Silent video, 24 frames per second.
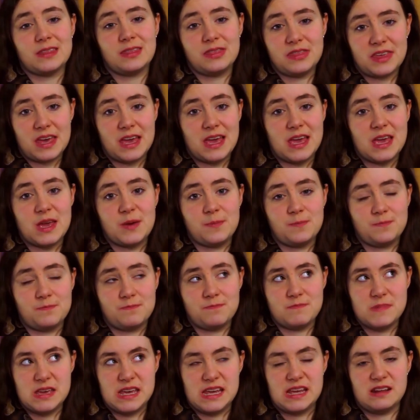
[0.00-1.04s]
they
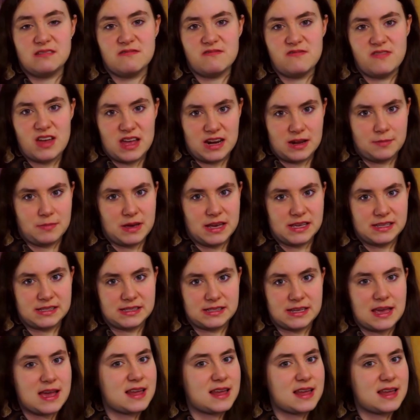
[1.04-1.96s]
mean venomous.